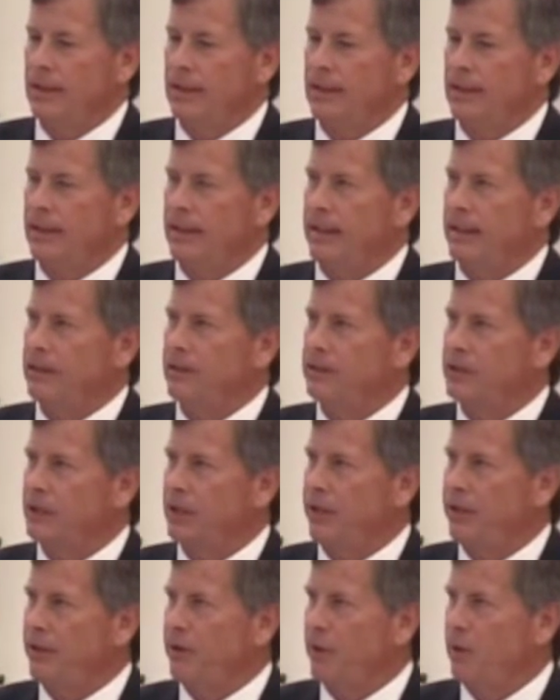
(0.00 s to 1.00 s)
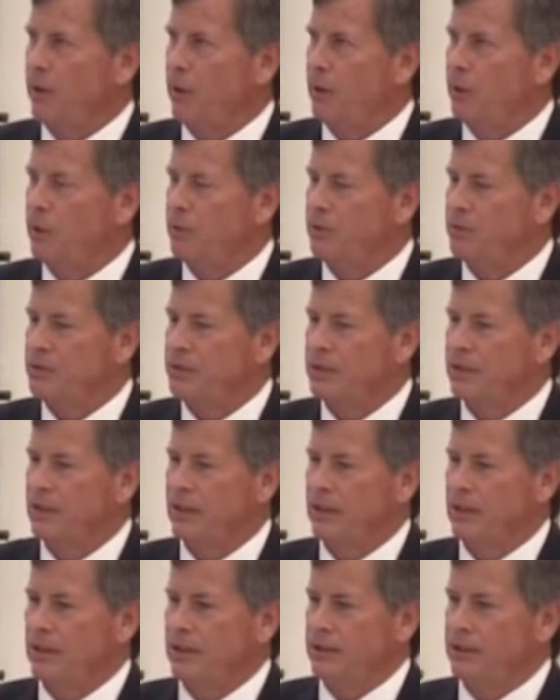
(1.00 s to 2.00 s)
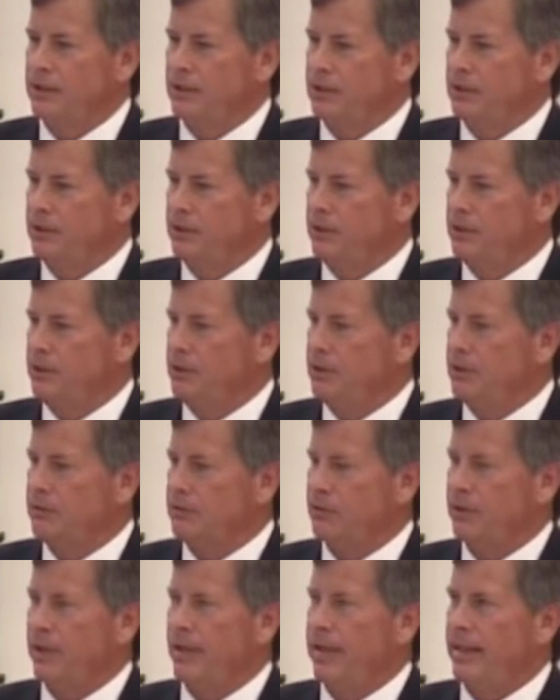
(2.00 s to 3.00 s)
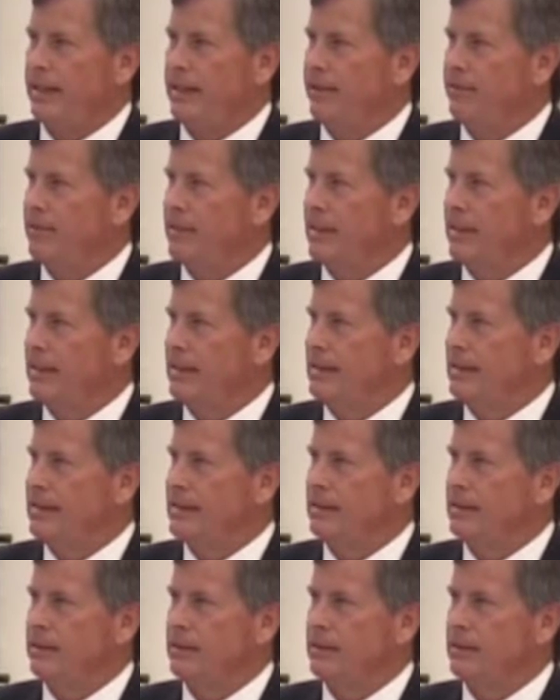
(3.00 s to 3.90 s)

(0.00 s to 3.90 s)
collectors on their homes to do a variety of things,